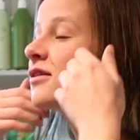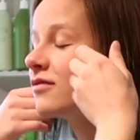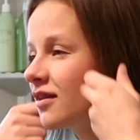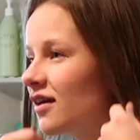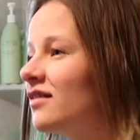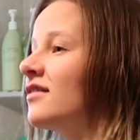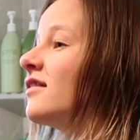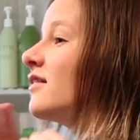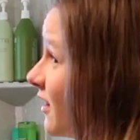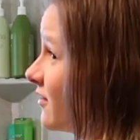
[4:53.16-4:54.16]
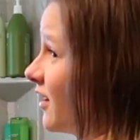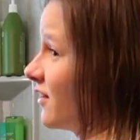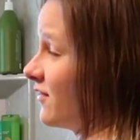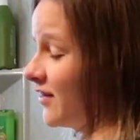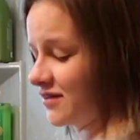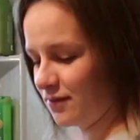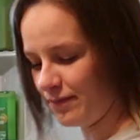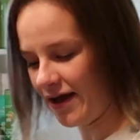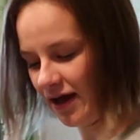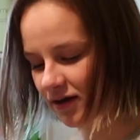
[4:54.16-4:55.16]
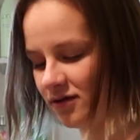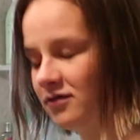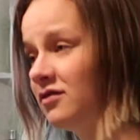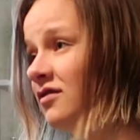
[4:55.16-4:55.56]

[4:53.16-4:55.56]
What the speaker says: work with this. I don't know how to fix the back.